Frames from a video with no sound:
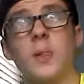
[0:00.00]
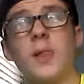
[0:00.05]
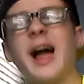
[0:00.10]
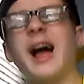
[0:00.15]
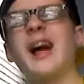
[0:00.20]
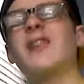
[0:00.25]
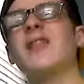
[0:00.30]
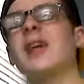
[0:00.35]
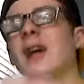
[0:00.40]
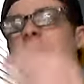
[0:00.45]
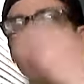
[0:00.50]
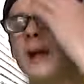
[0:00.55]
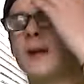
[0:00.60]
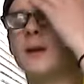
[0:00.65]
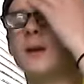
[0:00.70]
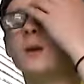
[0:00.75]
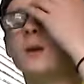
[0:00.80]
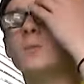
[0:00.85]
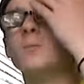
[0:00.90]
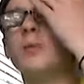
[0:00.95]
I think I
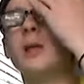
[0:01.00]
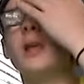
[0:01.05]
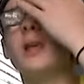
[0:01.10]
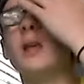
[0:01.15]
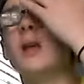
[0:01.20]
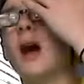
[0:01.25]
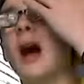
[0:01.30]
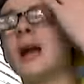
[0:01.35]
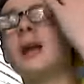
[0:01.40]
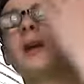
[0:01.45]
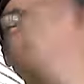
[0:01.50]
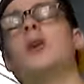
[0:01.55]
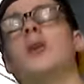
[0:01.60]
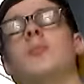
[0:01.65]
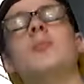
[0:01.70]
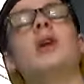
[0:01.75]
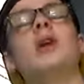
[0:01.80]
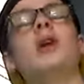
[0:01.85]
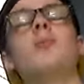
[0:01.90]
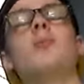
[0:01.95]
could be. I
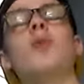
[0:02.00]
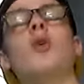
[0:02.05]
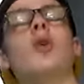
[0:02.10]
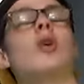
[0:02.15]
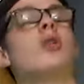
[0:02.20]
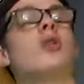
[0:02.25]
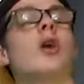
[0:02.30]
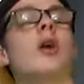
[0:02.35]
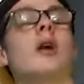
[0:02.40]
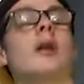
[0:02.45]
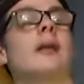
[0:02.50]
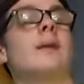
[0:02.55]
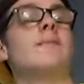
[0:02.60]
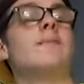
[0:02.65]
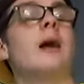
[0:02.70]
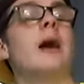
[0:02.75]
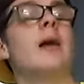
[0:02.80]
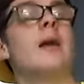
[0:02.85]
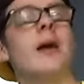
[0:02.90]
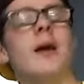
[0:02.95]
could be a point guard if,
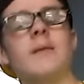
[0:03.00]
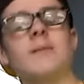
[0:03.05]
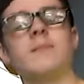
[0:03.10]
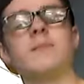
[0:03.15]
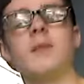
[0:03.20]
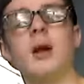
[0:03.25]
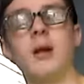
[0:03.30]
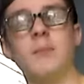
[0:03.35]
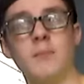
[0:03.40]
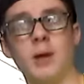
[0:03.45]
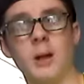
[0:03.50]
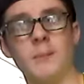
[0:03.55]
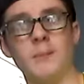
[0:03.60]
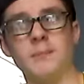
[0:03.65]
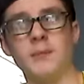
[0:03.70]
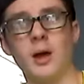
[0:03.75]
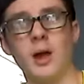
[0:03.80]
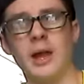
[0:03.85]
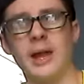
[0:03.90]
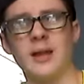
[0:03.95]
I, if my
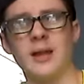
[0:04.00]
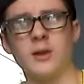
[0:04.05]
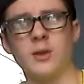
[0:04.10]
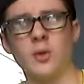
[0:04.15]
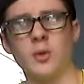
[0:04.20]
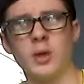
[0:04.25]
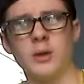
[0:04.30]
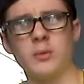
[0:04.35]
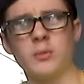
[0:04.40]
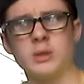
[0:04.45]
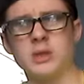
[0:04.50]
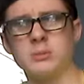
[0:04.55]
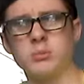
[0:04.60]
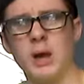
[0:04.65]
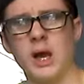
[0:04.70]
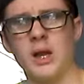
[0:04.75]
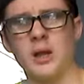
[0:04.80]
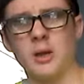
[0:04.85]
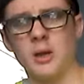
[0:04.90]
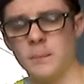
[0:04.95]
handling was
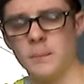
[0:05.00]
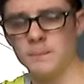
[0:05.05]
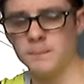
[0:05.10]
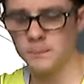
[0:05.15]
better